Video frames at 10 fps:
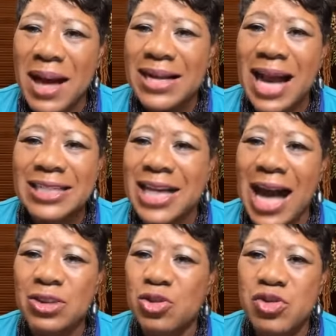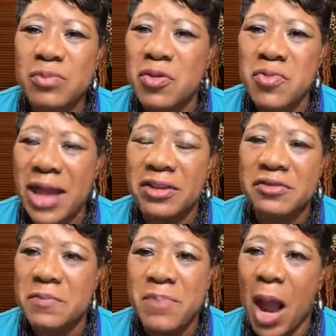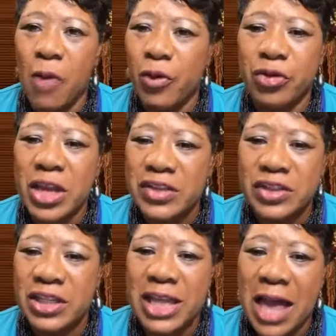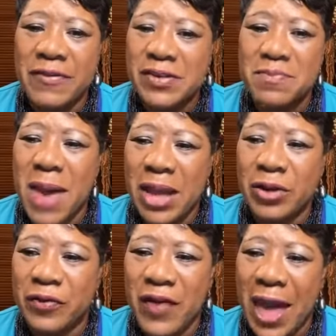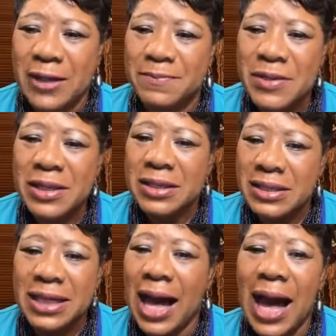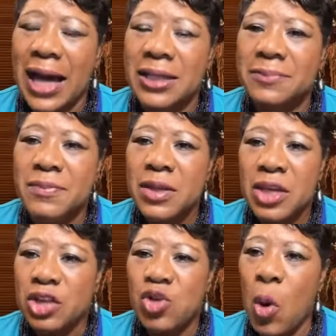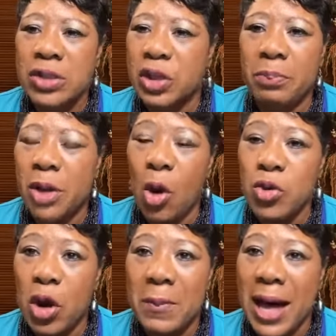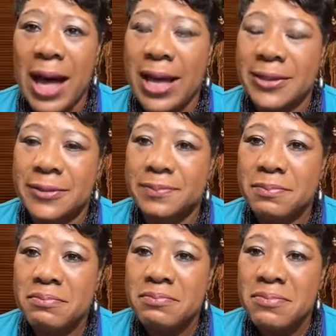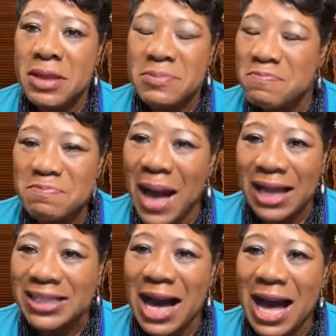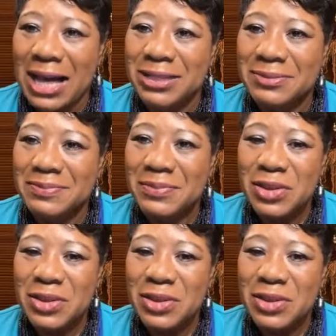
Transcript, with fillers: my God, God do some miraculous and powerful things in your life. As a matter of fact, God is going to blow your mind. My God.